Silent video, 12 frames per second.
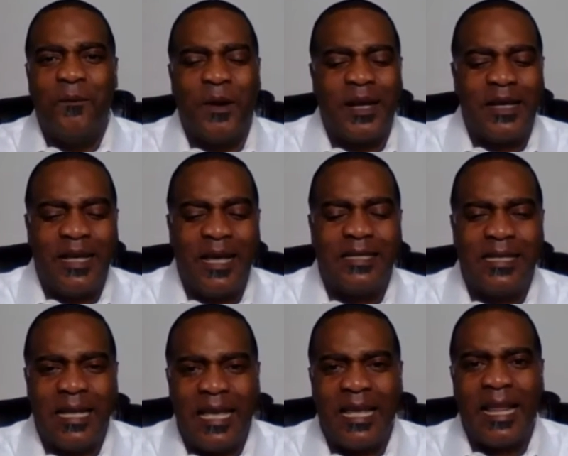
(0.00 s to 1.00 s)
But
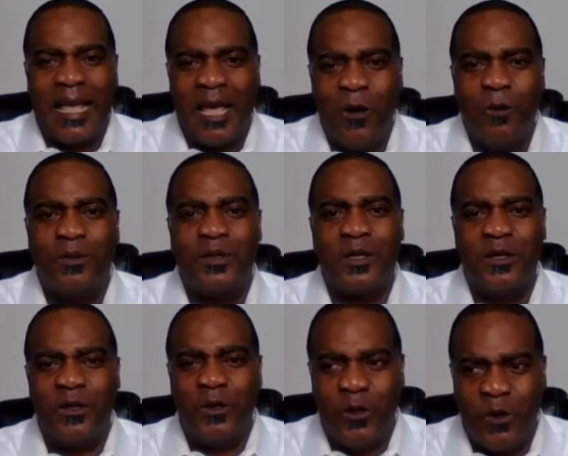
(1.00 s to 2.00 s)
it helps
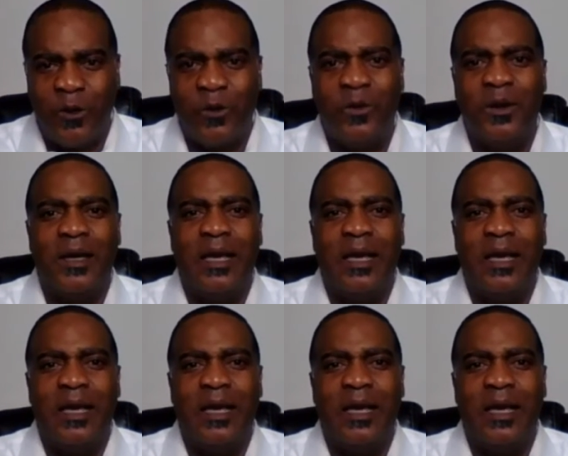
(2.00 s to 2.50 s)
you.